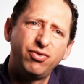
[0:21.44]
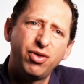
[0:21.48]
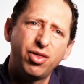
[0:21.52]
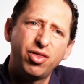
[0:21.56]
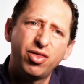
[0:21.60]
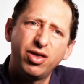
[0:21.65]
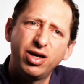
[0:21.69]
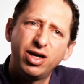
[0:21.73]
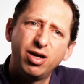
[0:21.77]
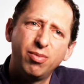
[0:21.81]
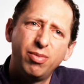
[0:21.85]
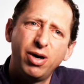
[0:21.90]
if you
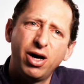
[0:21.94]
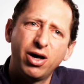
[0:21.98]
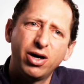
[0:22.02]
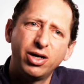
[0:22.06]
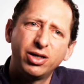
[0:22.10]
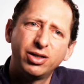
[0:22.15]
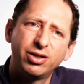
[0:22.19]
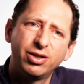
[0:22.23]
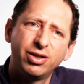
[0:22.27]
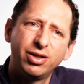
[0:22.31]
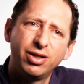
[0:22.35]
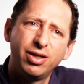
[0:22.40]
think about
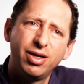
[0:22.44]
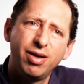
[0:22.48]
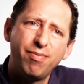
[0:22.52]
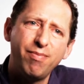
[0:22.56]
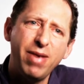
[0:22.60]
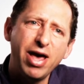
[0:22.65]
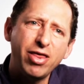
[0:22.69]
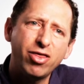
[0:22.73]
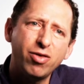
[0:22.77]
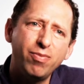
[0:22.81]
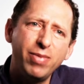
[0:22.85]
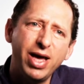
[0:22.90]
it?
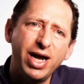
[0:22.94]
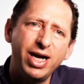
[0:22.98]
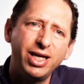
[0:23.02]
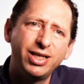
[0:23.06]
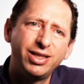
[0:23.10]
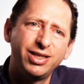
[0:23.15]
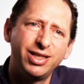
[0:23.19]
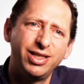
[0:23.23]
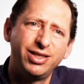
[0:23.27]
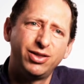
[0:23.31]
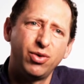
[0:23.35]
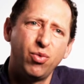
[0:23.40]

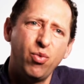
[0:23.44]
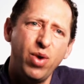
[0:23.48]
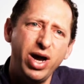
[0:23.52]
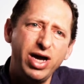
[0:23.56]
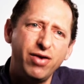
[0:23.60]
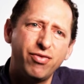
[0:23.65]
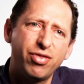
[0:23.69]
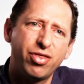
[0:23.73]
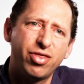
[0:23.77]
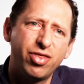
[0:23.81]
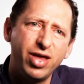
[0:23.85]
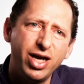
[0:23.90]
Mathematics is a
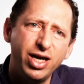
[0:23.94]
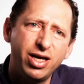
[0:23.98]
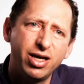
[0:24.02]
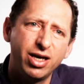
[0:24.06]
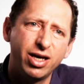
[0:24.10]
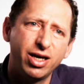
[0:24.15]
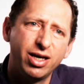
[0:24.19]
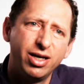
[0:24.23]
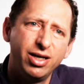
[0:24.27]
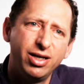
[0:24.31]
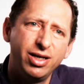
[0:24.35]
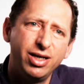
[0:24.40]
way of
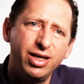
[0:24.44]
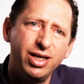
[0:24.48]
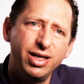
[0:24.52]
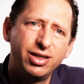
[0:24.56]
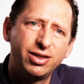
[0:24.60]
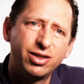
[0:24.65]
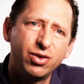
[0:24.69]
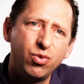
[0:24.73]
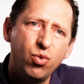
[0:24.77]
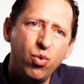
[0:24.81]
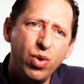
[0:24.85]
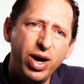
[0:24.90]
thinking.
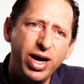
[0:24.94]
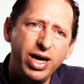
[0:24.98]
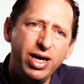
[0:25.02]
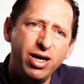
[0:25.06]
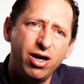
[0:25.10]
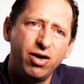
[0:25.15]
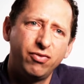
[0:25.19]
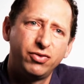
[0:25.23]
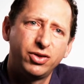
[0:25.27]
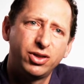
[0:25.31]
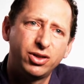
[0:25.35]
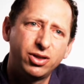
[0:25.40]
It's a
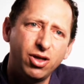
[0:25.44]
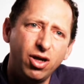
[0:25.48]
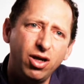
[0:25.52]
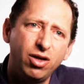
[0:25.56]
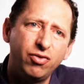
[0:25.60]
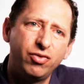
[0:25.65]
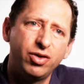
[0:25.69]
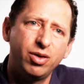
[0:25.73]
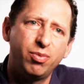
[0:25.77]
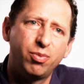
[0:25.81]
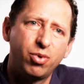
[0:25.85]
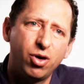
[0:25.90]
way of solving